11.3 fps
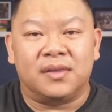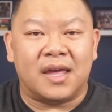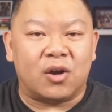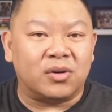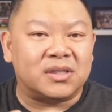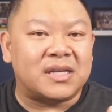
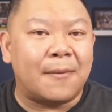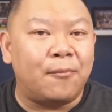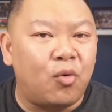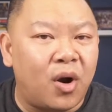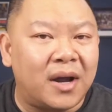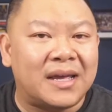They go to step
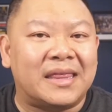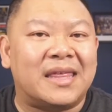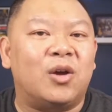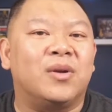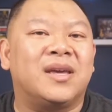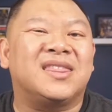one and
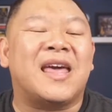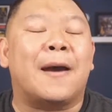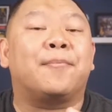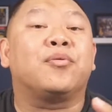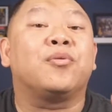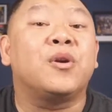they only get
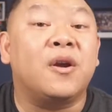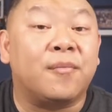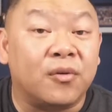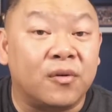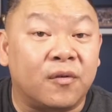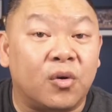that
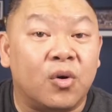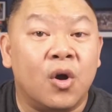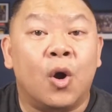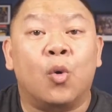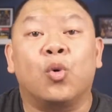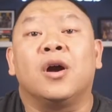pre-approval,
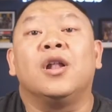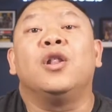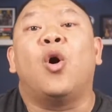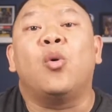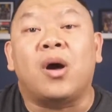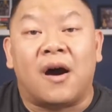where a
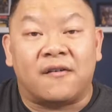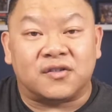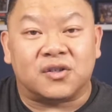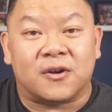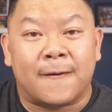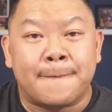loan
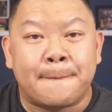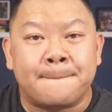officer